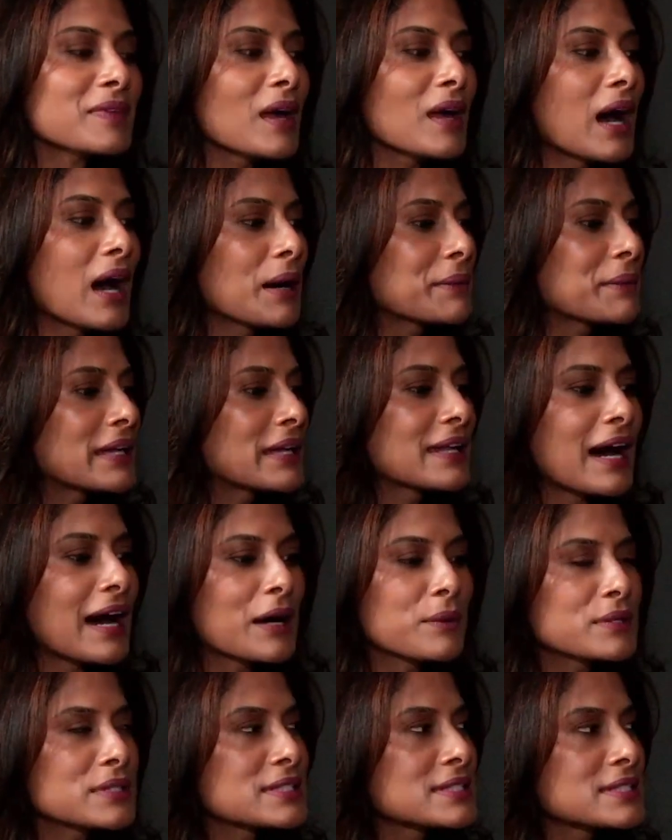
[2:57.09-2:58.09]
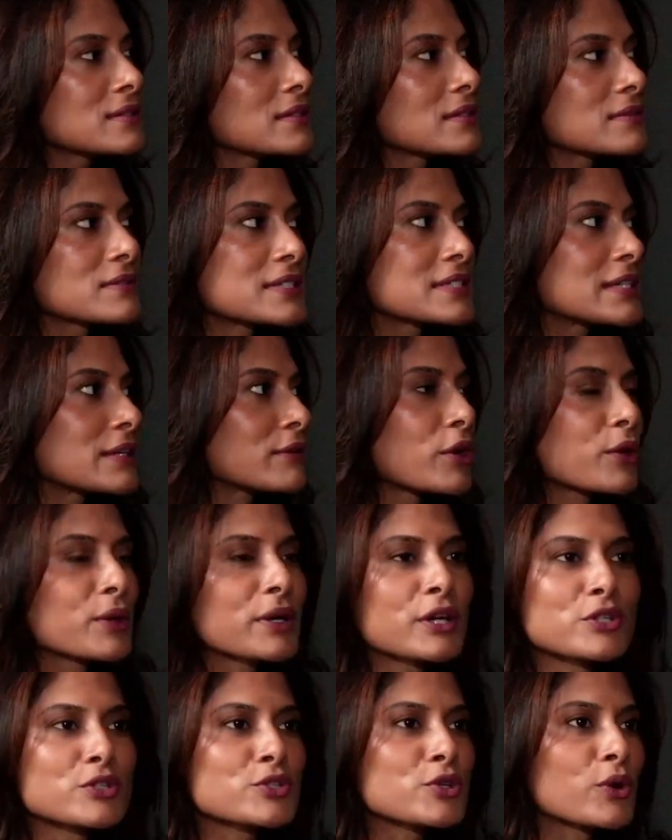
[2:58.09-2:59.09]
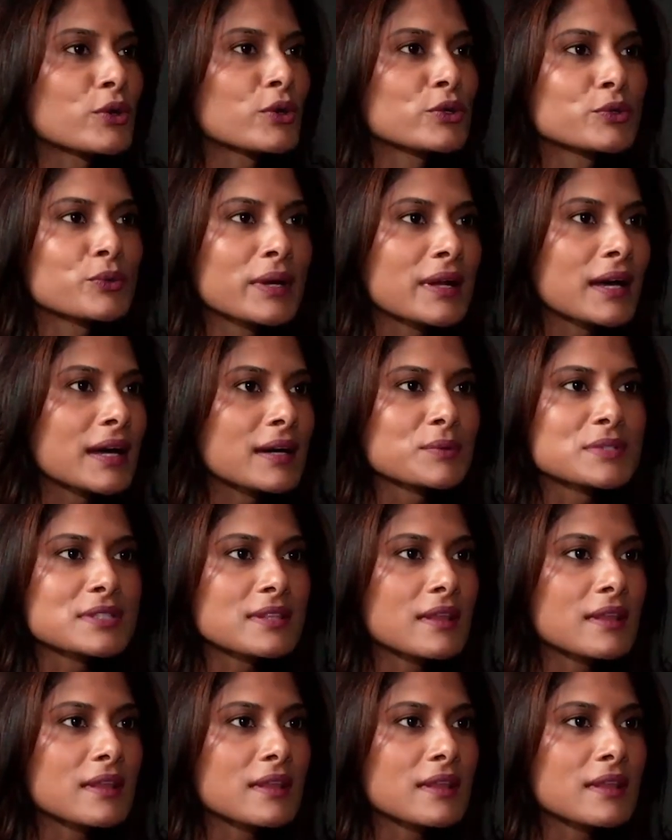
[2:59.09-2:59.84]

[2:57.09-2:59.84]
I mean, I was 0 years old when I was